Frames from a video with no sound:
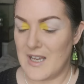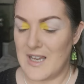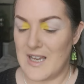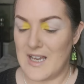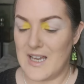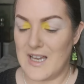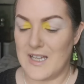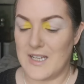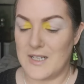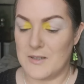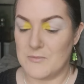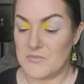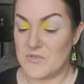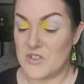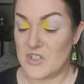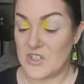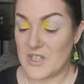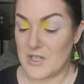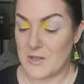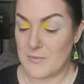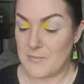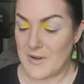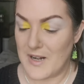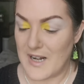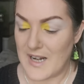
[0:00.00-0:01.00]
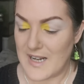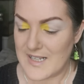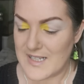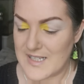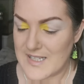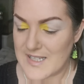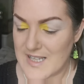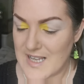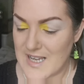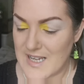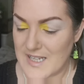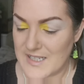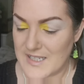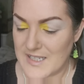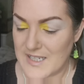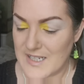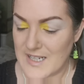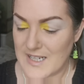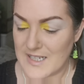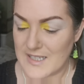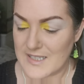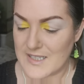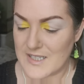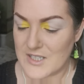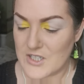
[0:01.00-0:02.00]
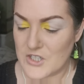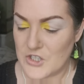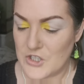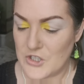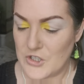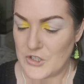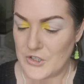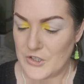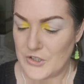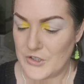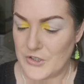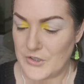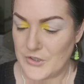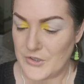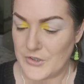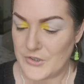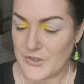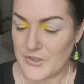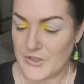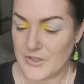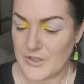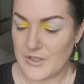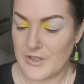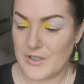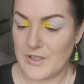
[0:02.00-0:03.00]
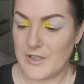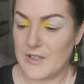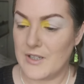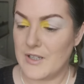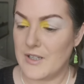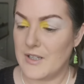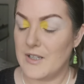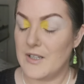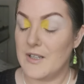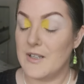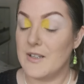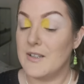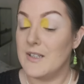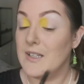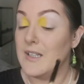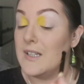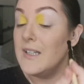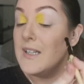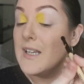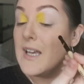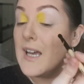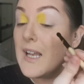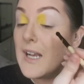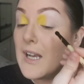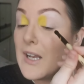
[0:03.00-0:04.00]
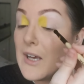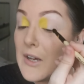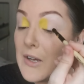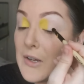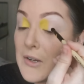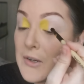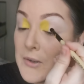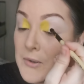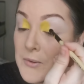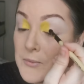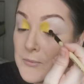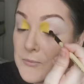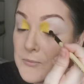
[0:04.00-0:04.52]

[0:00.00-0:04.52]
And I'm just going to place that next to the yellow.